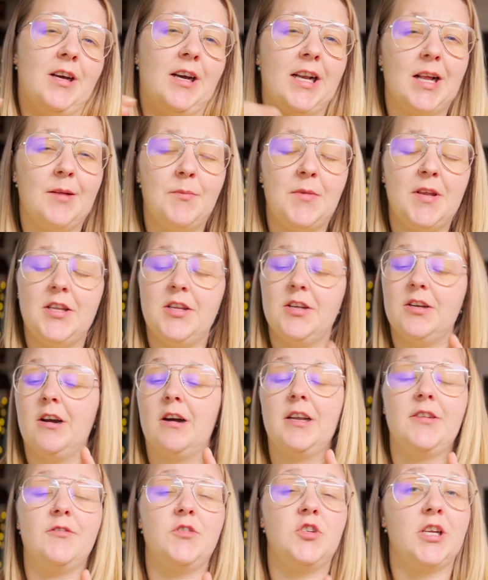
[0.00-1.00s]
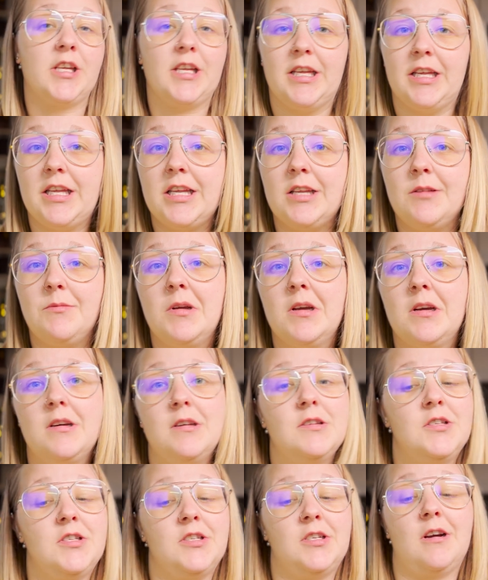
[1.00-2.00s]
and I mean, you can't even check your
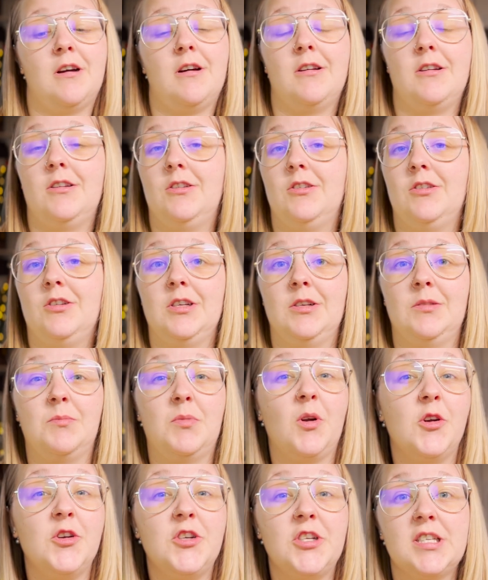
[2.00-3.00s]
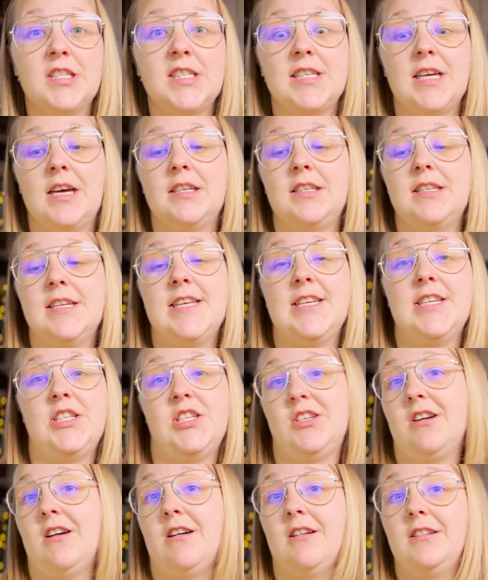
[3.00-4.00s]
emails, you can't look at project status,
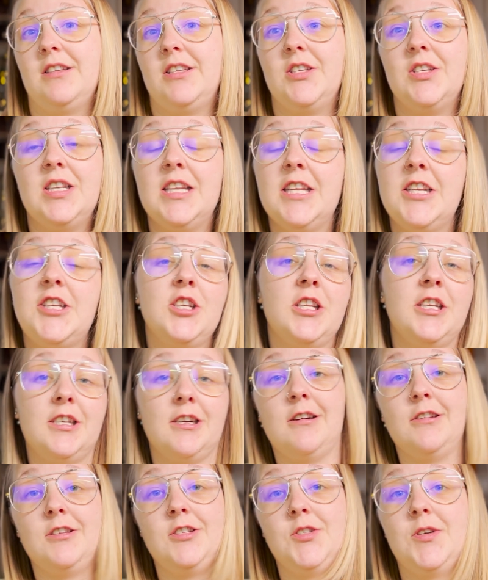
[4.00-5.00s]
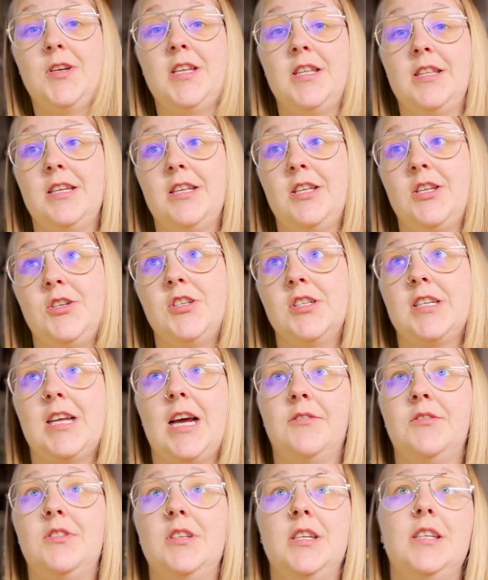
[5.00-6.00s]
you literally can't do anything. You just
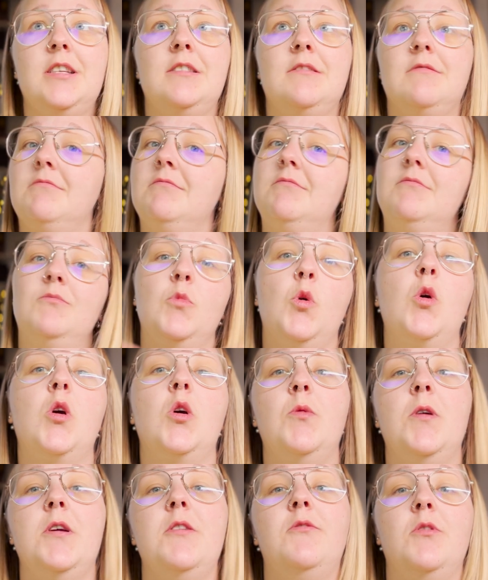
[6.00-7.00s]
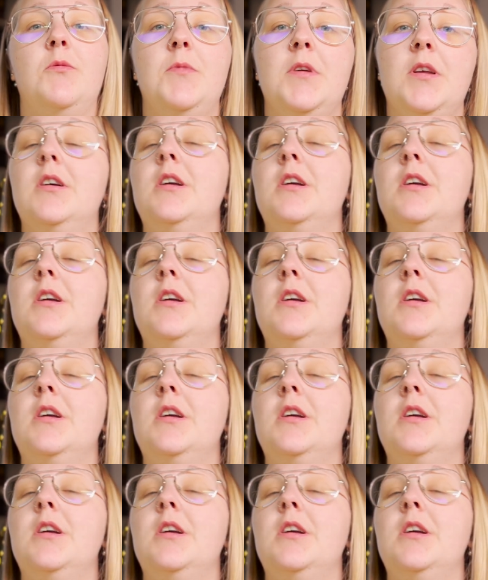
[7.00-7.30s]
have to walk away from it